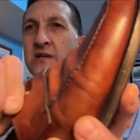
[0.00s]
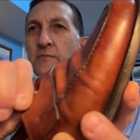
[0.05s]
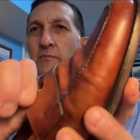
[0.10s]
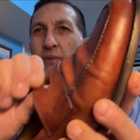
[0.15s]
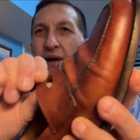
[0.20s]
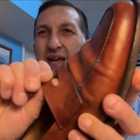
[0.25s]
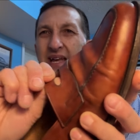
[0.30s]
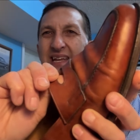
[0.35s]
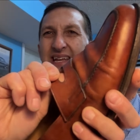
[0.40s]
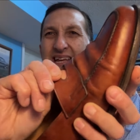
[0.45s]

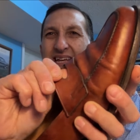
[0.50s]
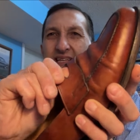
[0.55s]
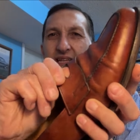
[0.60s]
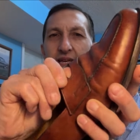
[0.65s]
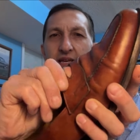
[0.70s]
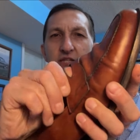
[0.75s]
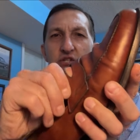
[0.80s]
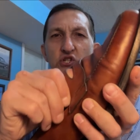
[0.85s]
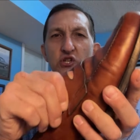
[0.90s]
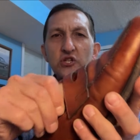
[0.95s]
But it, it,
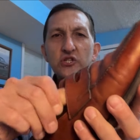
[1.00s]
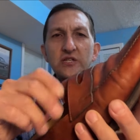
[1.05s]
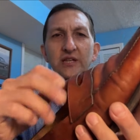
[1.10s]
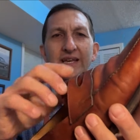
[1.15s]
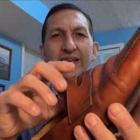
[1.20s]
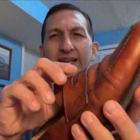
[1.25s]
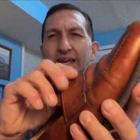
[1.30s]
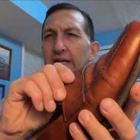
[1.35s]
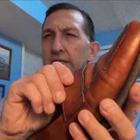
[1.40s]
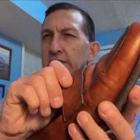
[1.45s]
it's just,
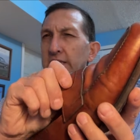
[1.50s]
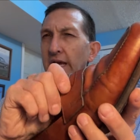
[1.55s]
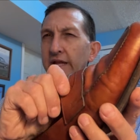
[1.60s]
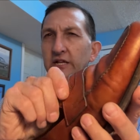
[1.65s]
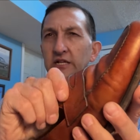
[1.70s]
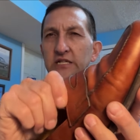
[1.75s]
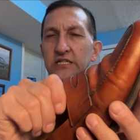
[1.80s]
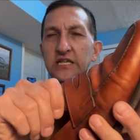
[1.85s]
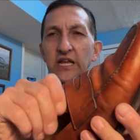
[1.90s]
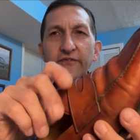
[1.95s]
it's got a
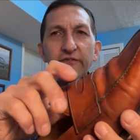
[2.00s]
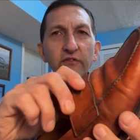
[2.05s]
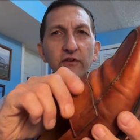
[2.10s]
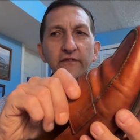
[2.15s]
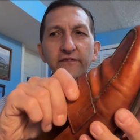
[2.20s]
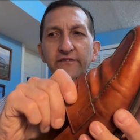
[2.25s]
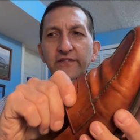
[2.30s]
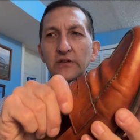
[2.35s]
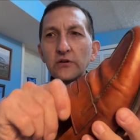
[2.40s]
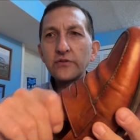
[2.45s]
different
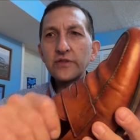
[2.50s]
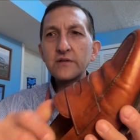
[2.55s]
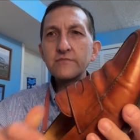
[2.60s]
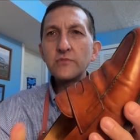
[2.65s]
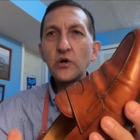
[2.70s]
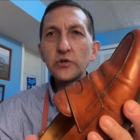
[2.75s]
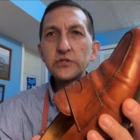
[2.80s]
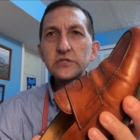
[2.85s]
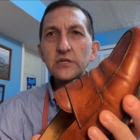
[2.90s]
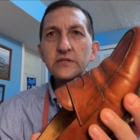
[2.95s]
feel than
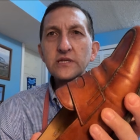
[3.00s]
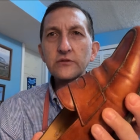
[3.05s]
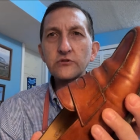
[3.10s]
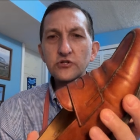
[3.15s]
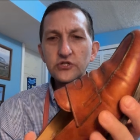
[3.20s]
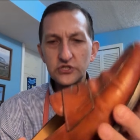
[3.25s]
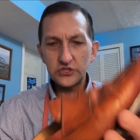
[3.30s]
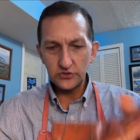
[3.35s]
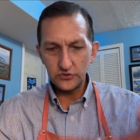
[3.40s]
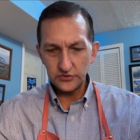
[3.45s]
most of the other
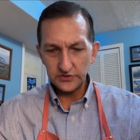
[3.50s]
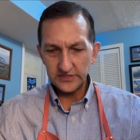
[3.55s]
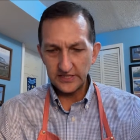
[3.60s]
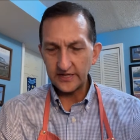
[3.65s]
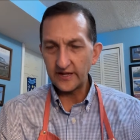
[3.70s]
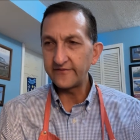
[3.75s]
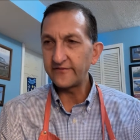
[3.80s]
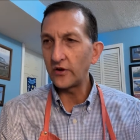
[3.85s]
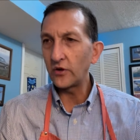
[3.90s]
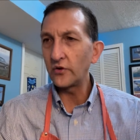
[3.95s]
shoes that
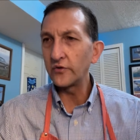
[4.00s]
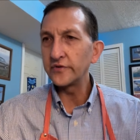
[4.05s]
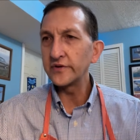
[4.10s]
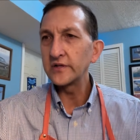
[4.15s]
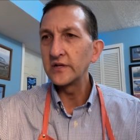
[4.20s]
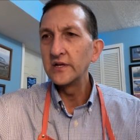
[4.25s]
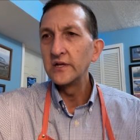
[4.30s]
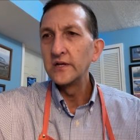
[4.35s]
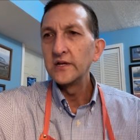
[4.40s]
I've owned.